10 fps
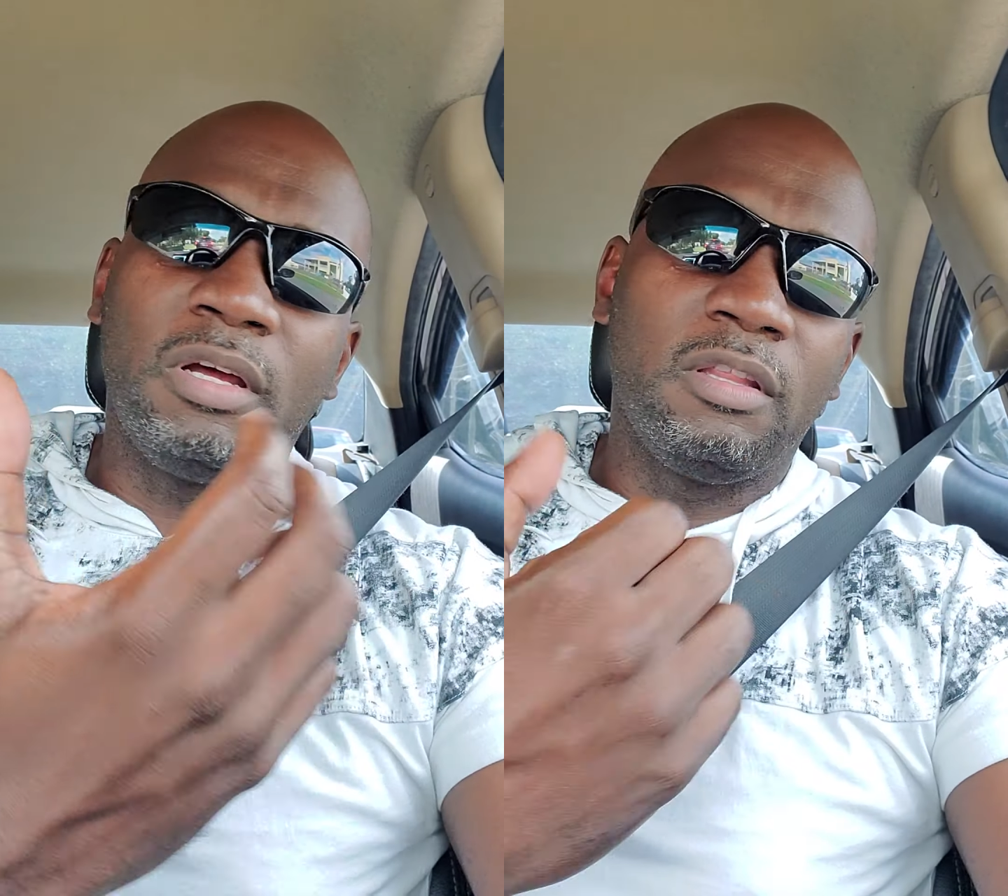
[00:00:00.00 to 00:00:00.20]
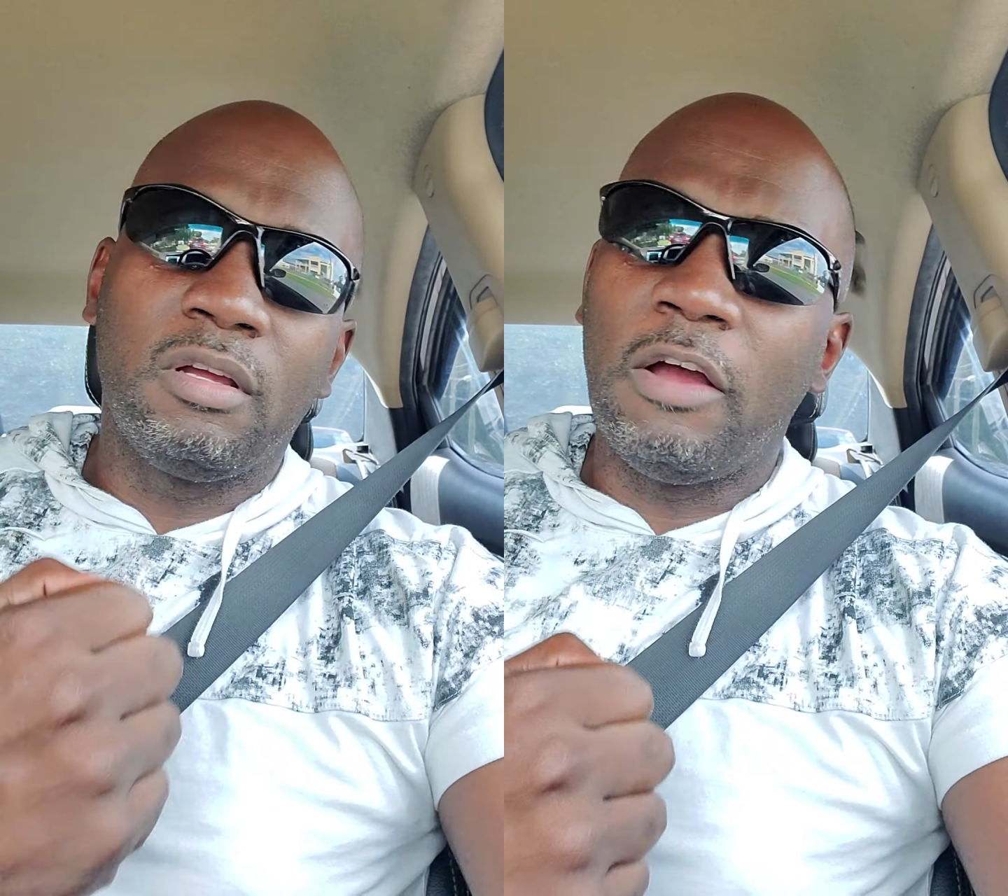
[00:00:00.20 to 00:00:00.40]
the
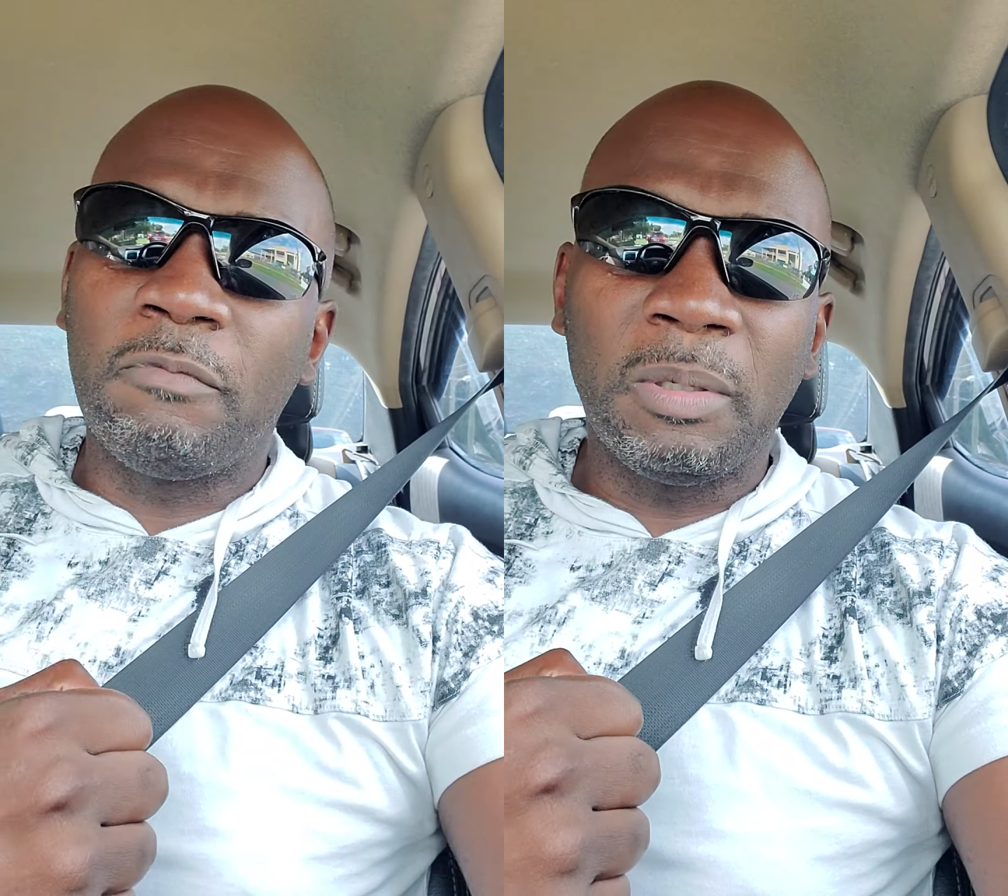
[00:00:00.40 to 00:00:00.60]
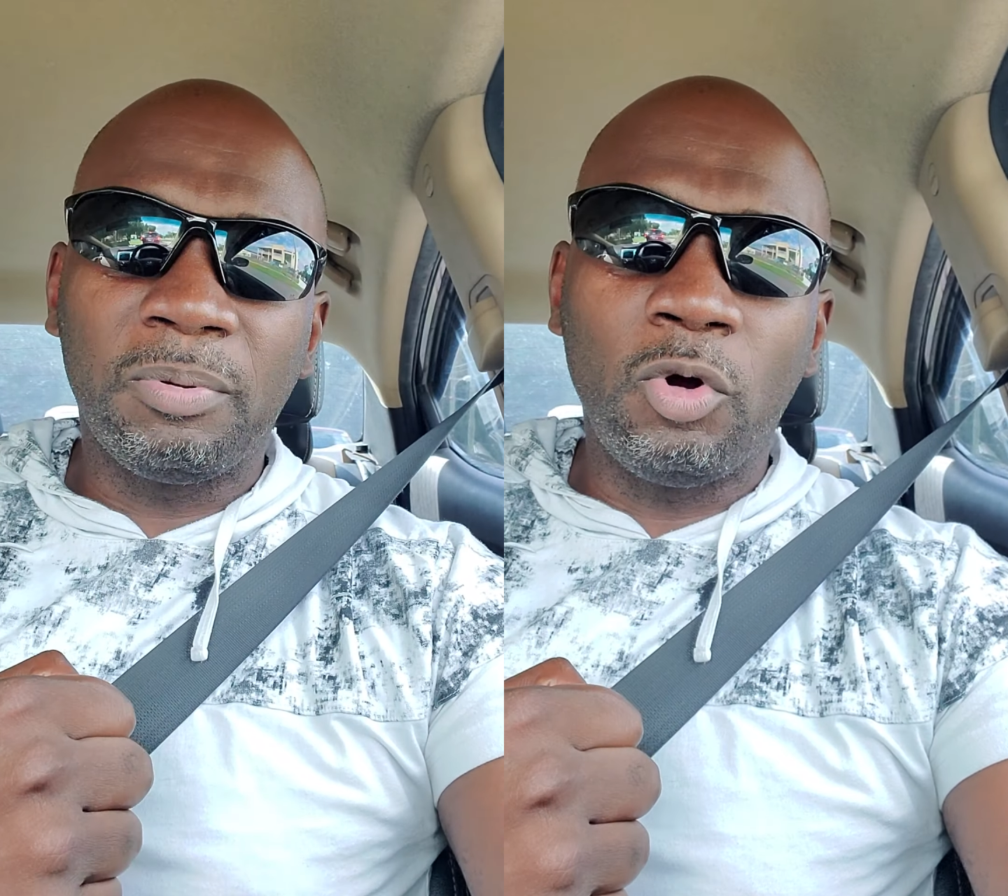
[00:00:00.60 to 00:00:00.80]
other
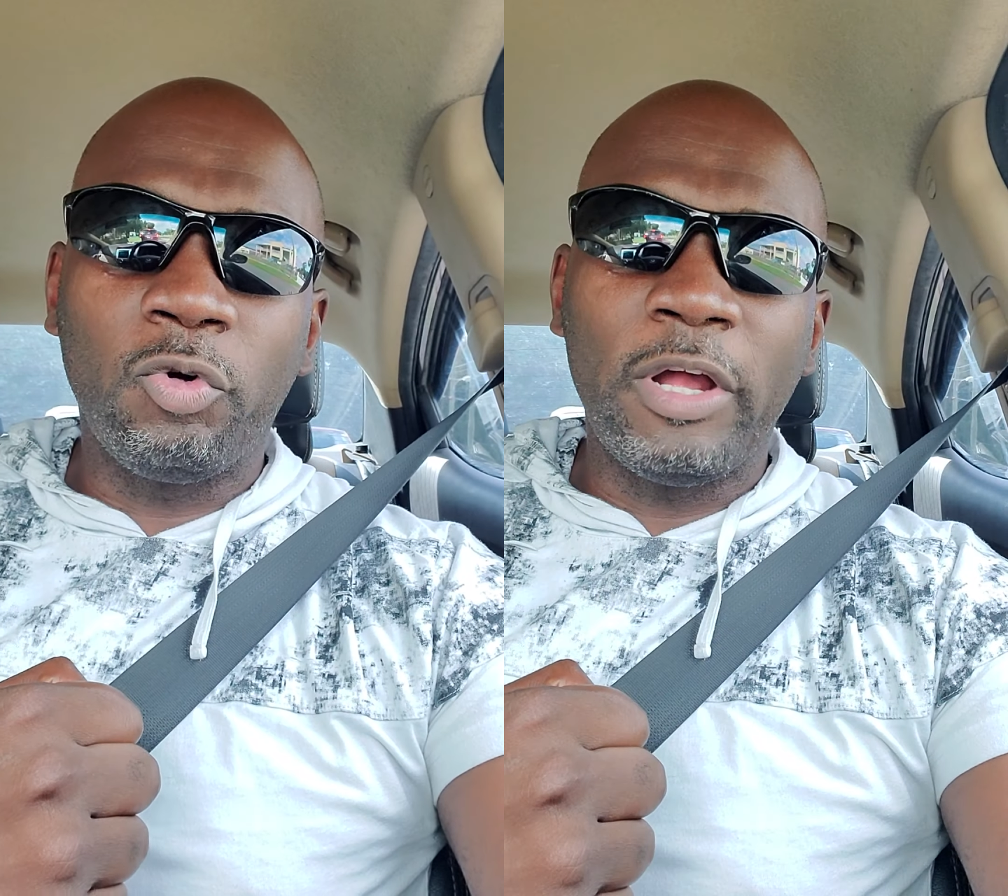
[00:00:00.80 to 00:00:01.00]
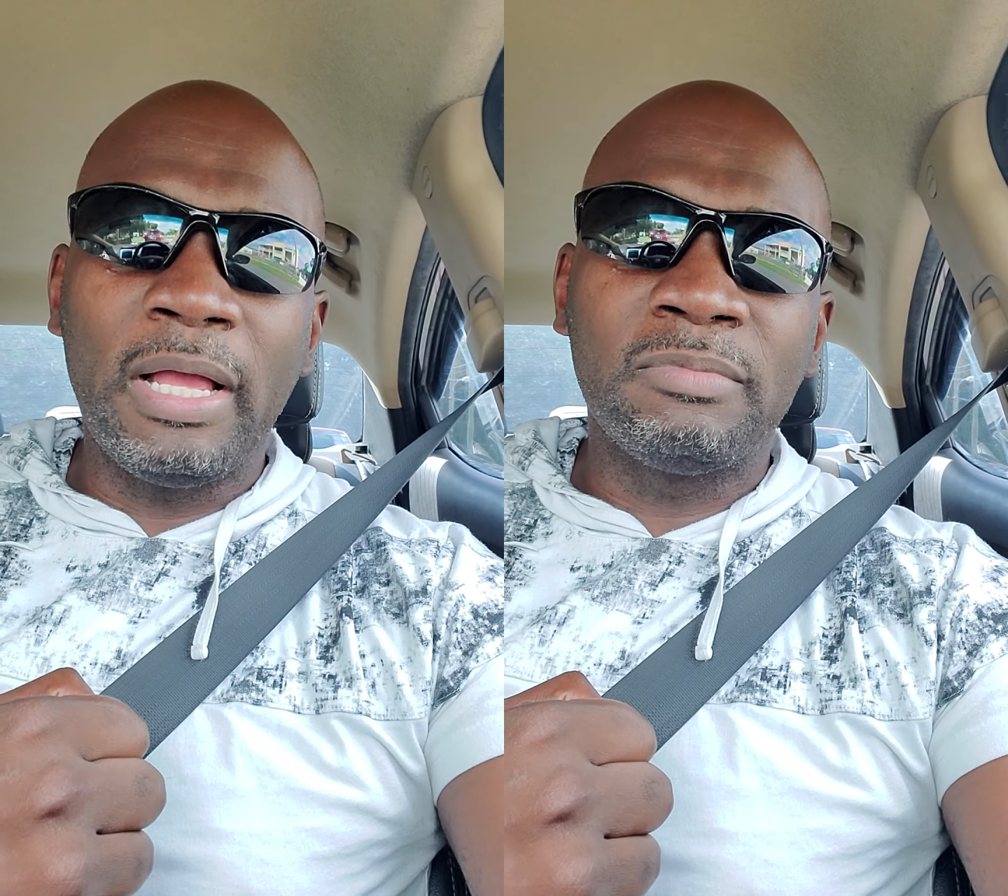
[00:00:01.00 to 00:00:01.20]
government
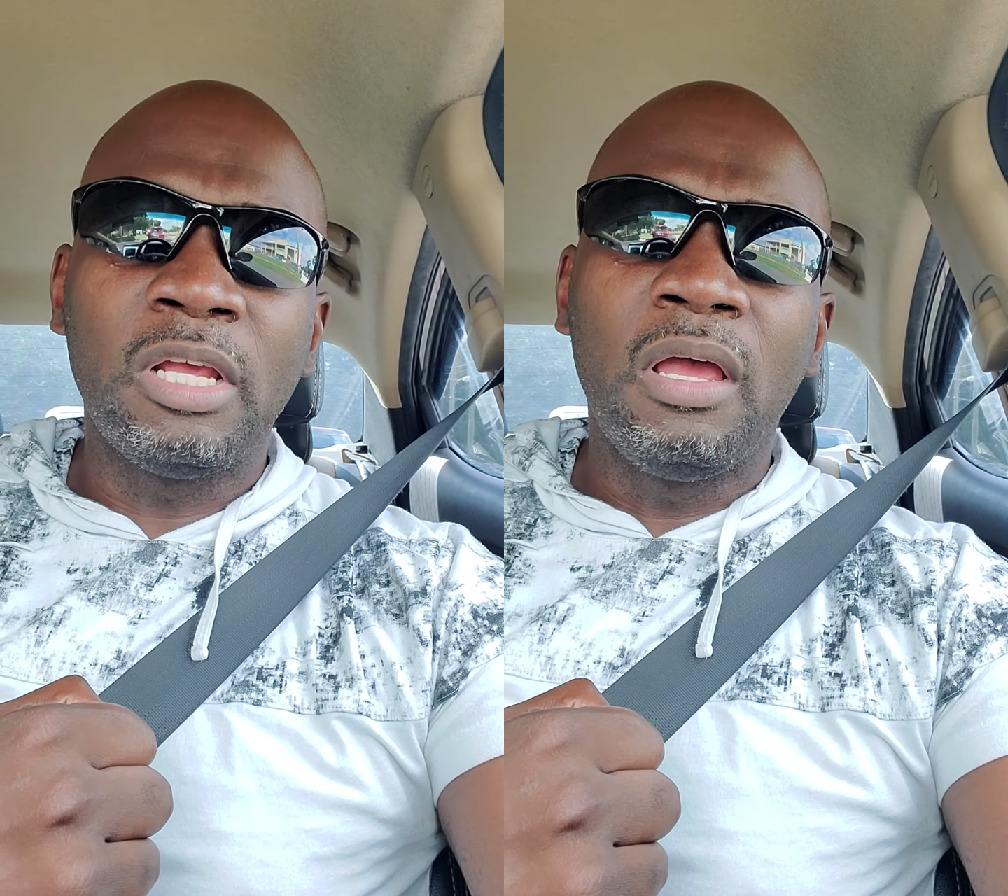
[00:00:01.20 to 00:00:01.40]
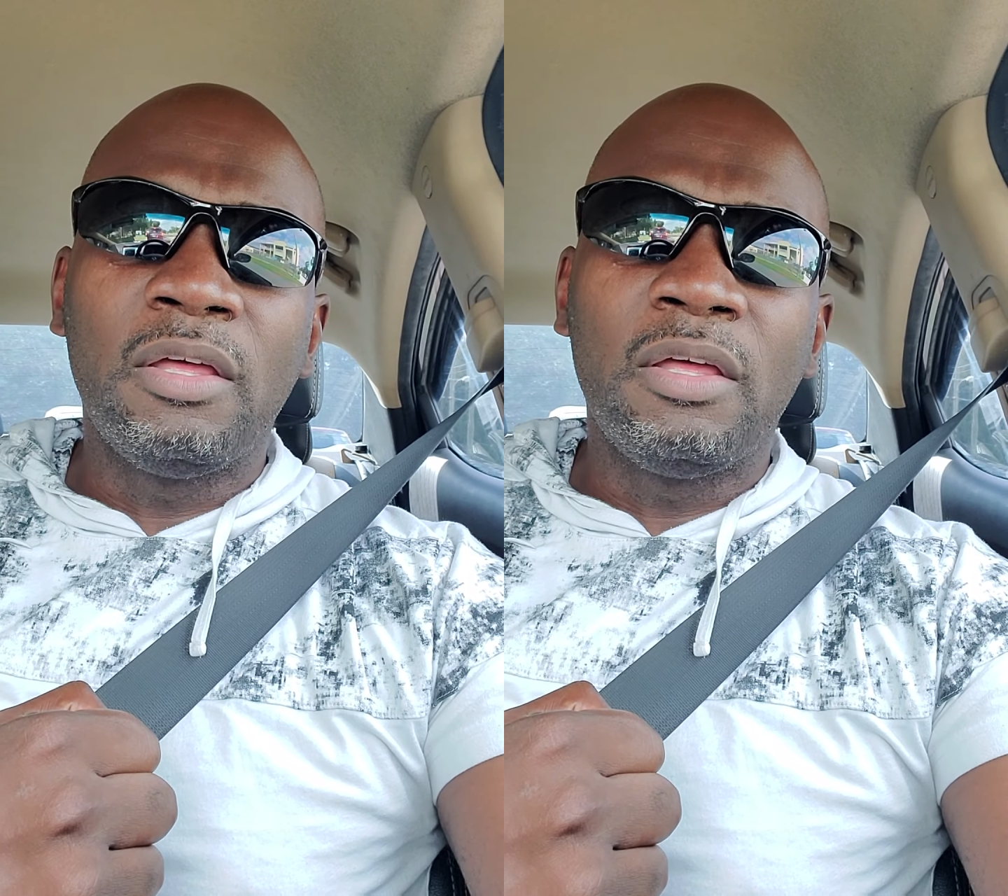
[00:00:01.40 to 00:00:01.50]
programs